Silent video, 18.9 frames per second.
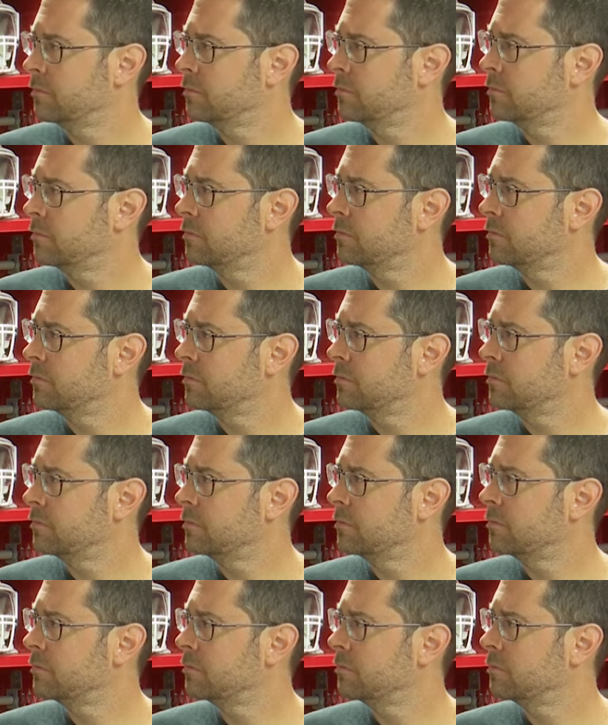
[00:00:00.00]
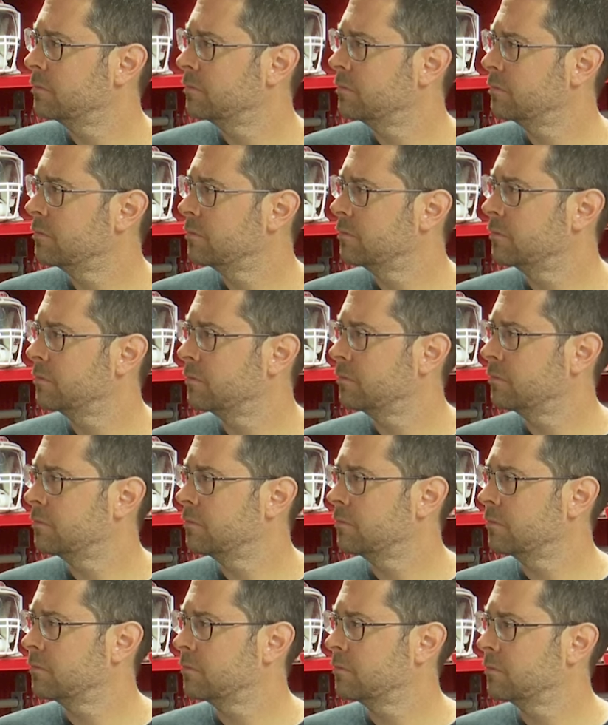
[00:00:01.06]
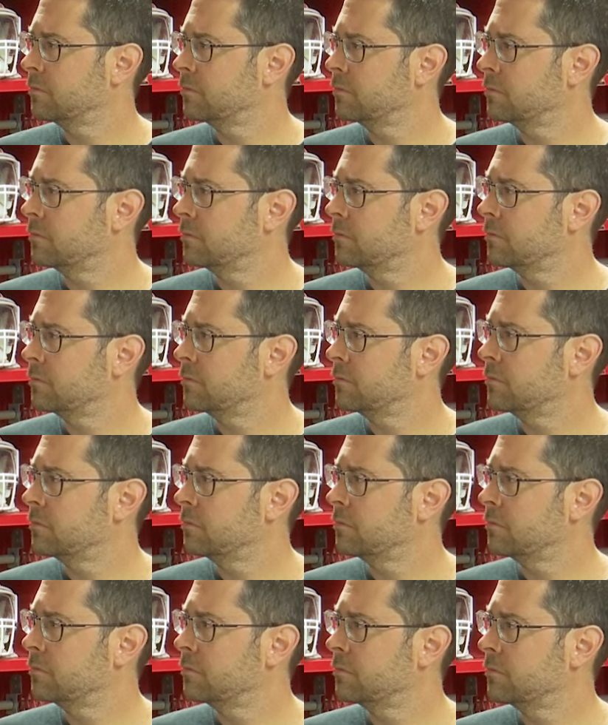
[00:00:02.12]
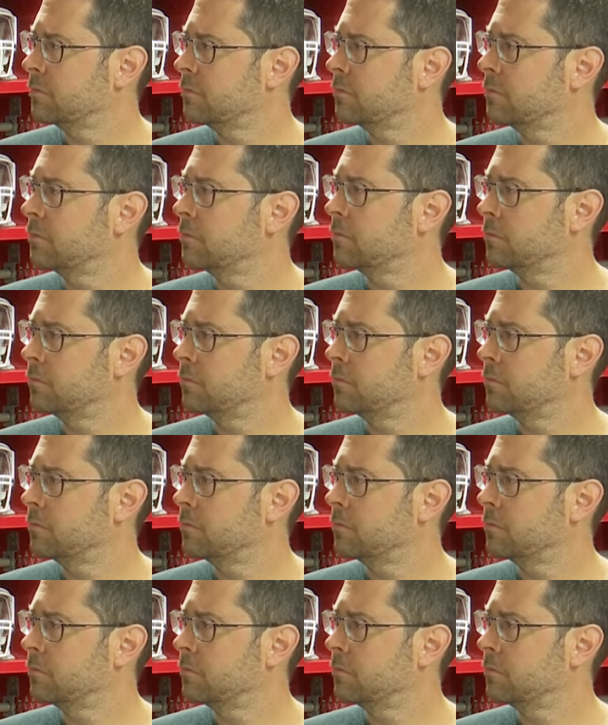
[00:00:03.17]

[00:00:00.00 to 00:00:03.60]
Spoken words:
The person shown says nothing.